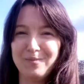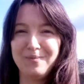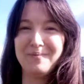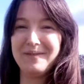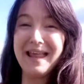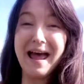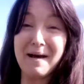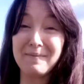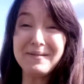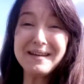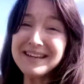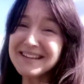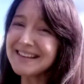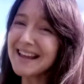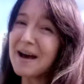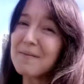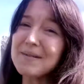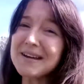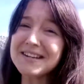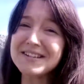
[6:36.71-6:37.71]

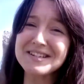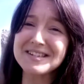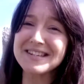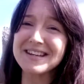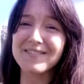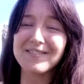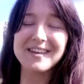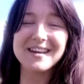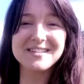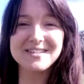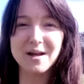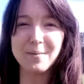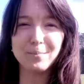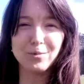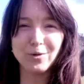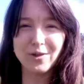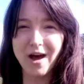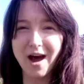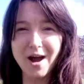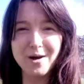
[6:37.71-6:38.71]
let me just give the
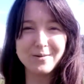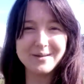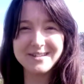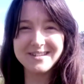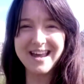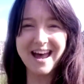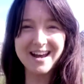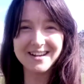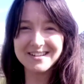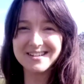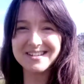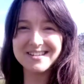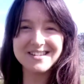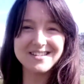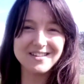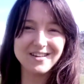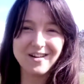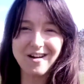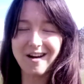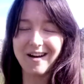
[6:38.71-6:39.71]
example that I was anxious in
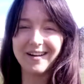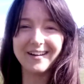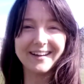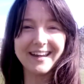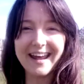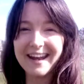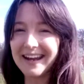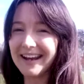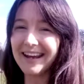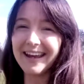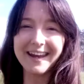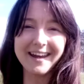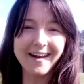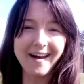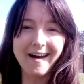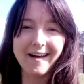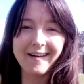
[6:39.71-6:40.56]
the car getting here.